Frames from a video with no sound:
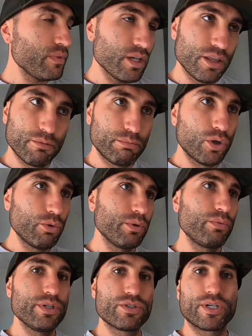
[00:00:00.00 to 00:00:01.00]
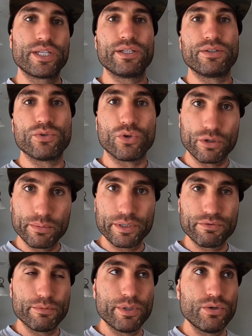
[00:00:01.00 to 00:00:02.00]
The moment we tried the
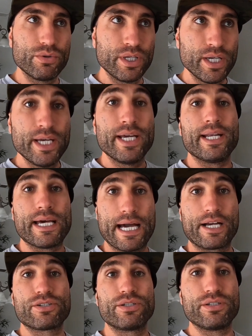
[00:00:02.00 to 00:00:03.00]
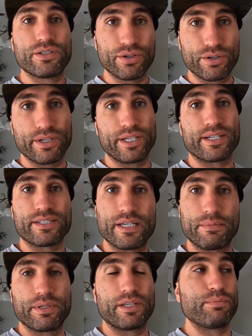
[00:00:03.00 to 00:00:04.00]
Dorman remote, it actually took and
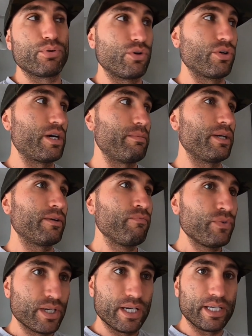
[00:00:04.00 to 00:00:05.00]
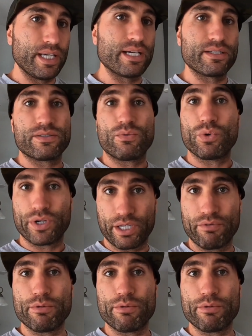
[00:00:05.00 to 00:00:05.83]
accepted the programming, and he has a working